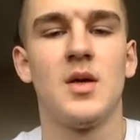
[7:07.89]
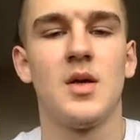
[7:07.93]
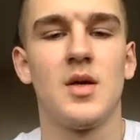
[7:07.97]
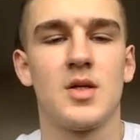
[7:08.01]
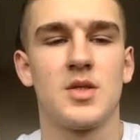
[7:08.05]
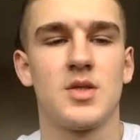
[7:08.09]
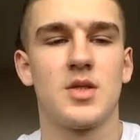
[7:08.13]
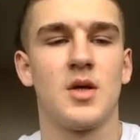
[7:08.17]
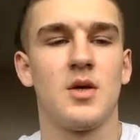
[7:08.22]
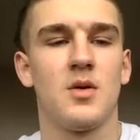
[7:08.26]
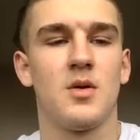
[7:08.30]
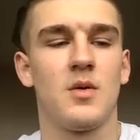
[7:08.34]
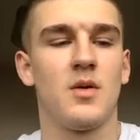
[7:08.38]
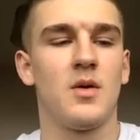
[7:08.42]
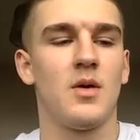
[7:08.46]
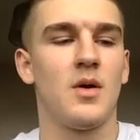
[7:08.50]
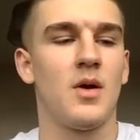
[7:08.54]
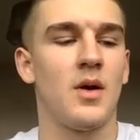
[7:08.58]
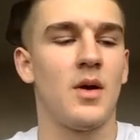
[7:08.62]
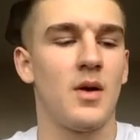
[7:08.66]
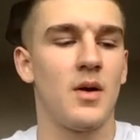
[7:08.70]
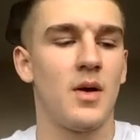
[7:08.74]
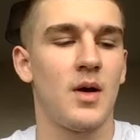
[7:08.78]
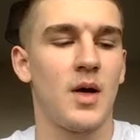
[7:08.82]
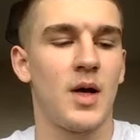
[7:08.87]
So
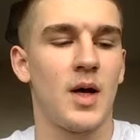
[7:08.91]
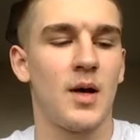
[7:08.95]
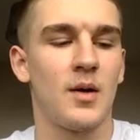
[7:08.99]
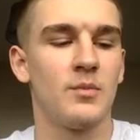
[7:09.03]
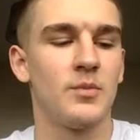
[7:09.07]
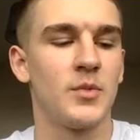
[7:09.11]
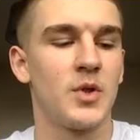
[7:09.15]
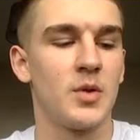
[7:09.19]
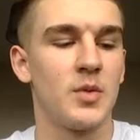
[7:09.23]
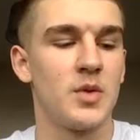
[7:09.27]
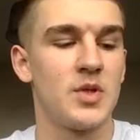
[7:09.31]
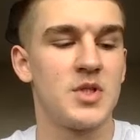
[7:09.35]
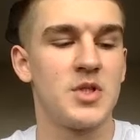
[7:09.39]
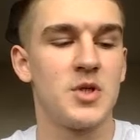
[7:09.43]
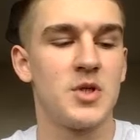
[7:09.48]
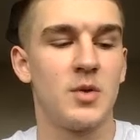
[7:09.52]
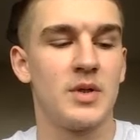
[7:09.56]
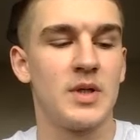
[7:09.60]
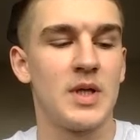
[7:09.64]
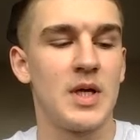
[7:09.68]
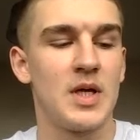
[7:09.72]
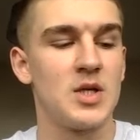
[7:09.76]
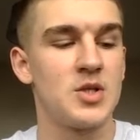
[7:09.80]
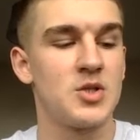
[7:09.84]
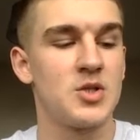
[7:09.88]
I'm doing 2 a
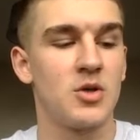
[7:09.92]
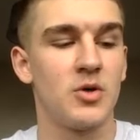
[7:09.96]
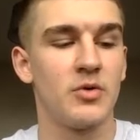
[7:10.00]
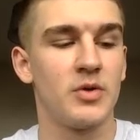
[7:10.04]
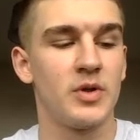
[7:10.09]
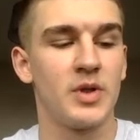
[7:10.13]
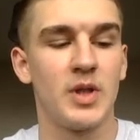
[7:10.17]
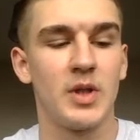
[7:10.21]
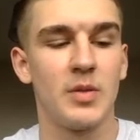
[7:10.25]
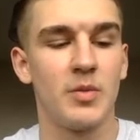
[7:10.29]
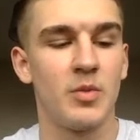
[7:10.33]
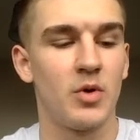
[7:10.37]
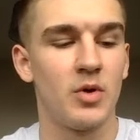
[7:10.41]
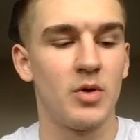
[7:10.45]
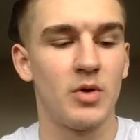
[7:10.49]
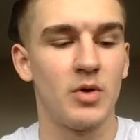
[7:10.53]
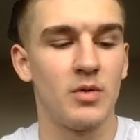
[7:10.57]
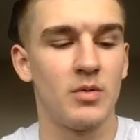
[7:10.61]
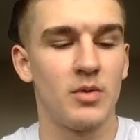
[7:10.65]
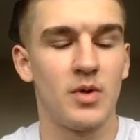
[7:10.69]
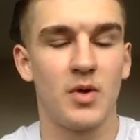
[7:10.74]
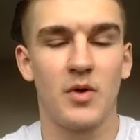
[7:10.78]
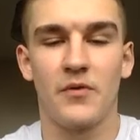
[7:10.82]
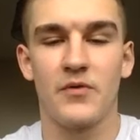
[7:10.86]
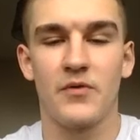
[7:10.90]
days currently, but
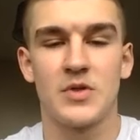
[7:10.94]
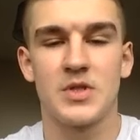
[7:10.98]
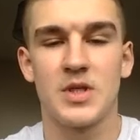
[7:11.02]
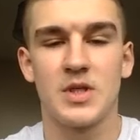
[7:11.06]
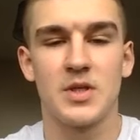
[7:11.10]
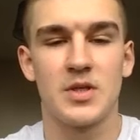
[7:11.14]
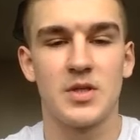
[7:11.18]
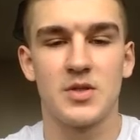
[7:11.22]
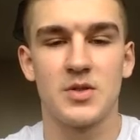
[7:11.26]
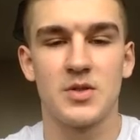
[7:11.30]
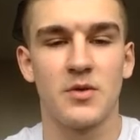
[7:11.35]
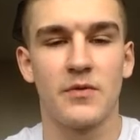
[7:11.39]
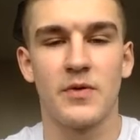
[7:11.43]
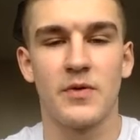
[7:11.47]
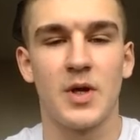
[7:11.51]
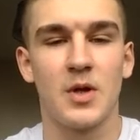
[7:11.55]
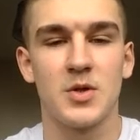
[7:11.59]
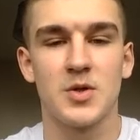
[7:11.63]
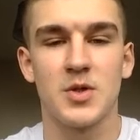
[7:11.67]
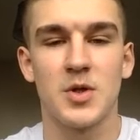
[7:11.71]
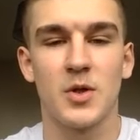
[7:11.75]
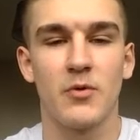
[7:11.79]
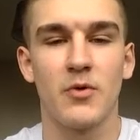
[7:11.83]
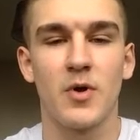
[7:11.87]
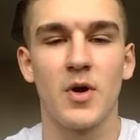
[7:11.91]
obviously there's nothing
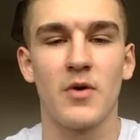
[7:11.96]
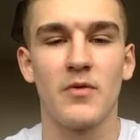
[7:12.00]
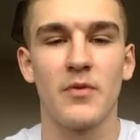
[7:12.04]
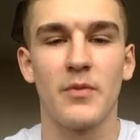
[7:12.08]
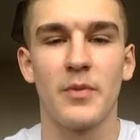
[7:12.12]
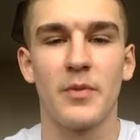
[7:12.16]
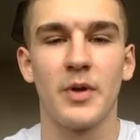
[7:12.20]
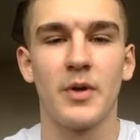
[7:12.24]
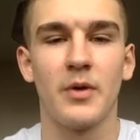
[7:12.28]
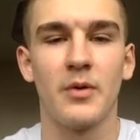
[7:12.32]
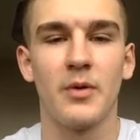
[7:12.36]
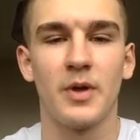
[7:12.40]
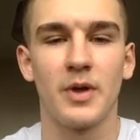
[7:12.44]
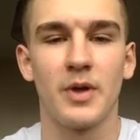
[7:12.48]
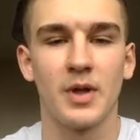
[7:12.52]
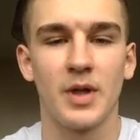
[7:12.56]
else I'd rather be doing.